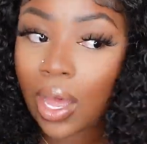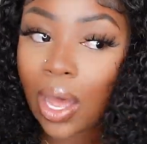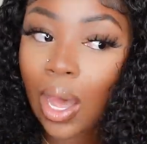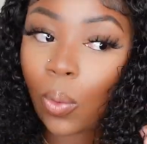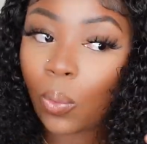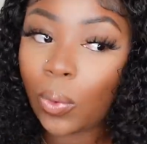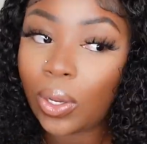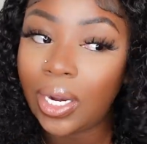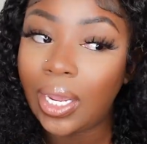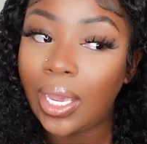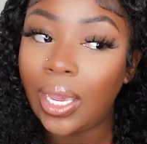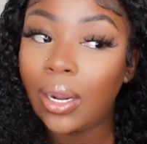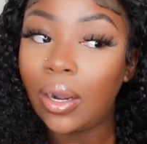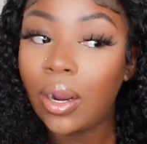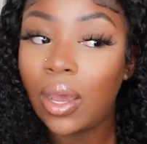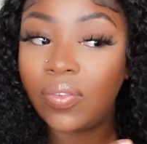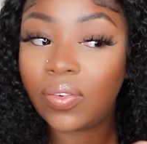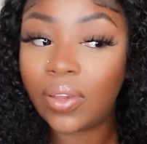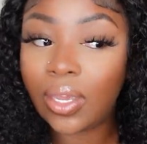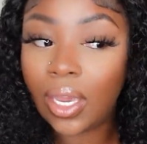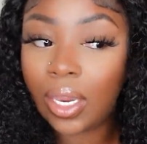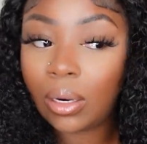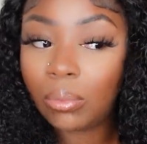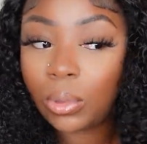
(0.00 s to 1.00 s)
I went ahead
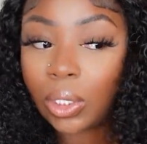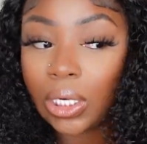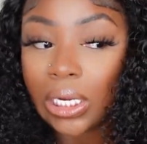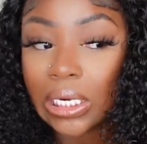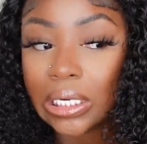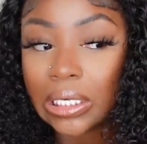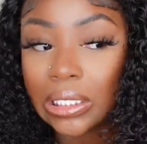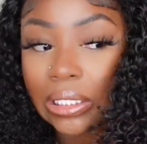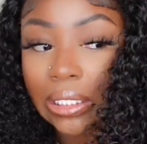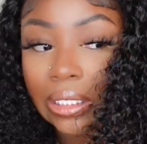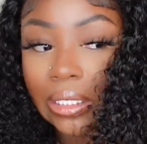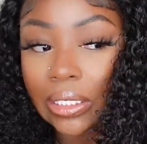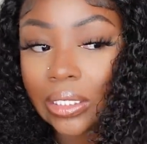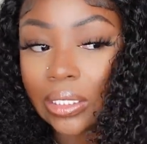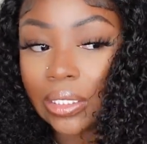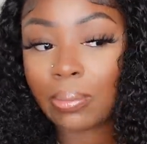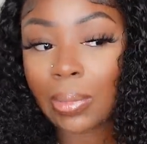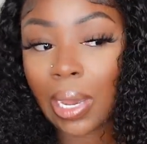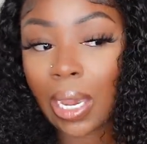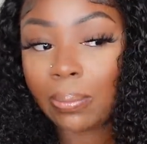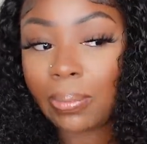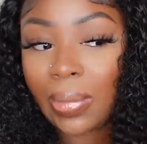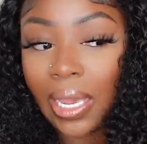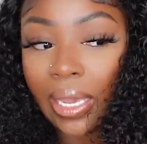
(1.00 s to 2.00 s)
off camera and did
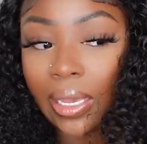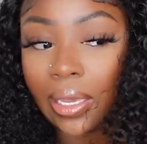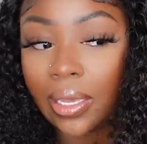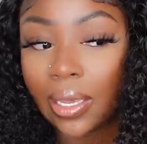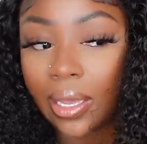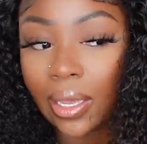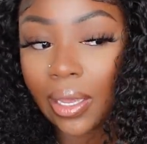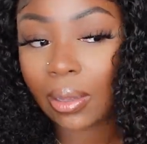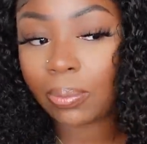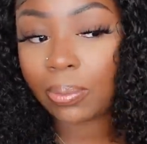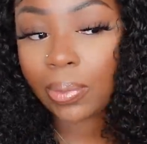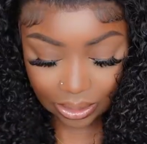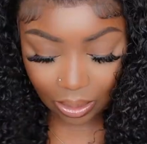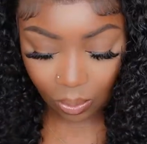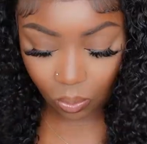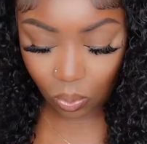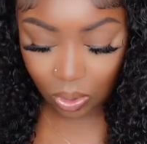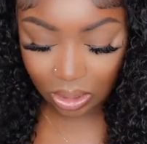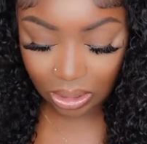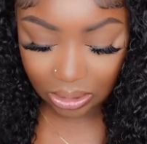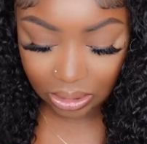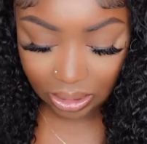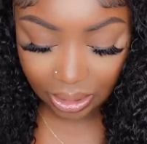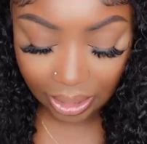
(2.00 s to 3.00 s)
my makeup. I
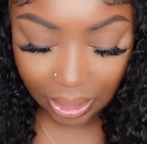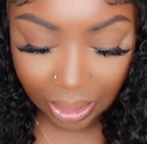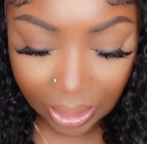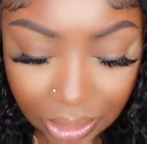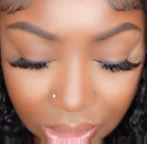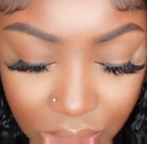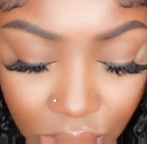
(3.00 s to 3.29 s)
wanted the hair